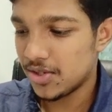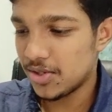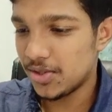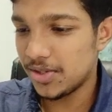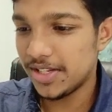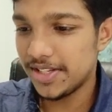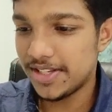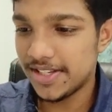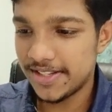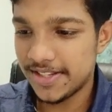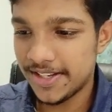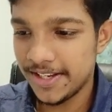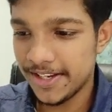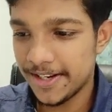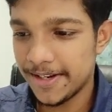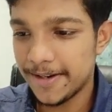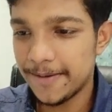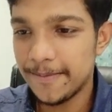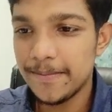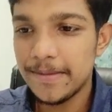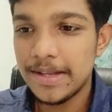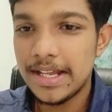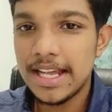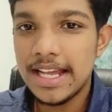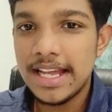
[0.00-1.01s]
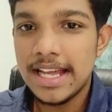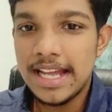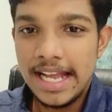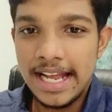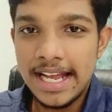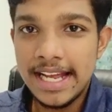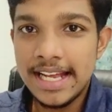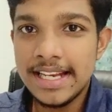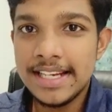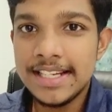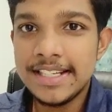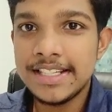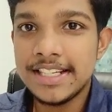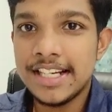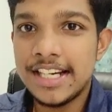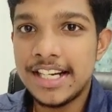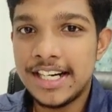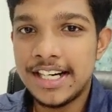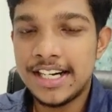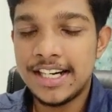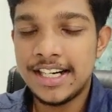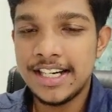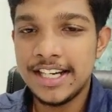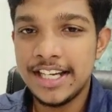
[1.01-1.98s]
So this is here. And
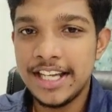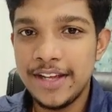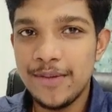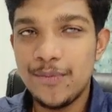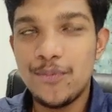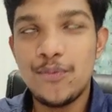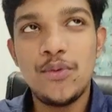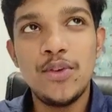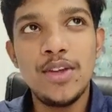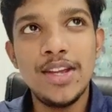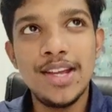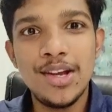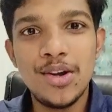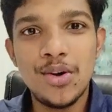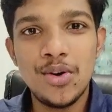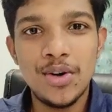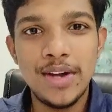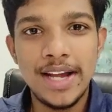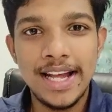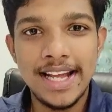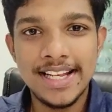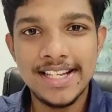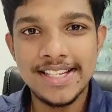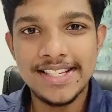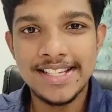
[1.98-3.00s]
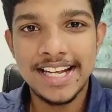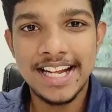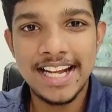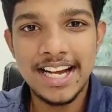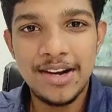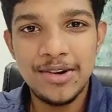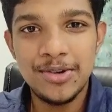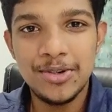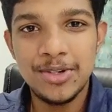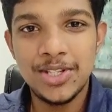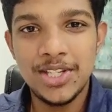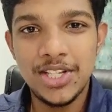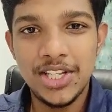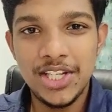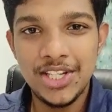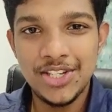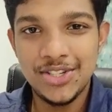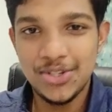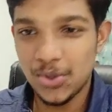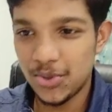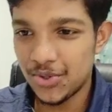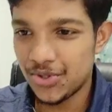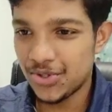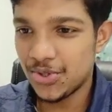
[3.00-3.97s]
if we go and check out
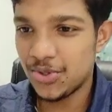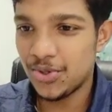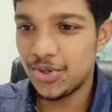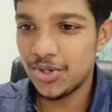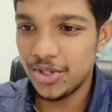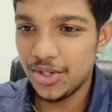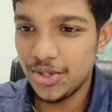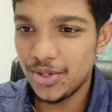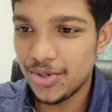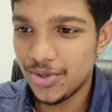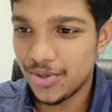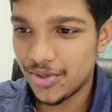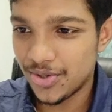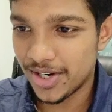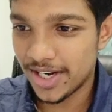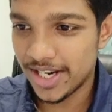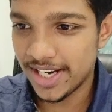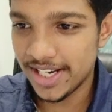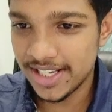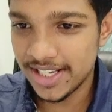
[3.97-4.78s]
the source code, you know,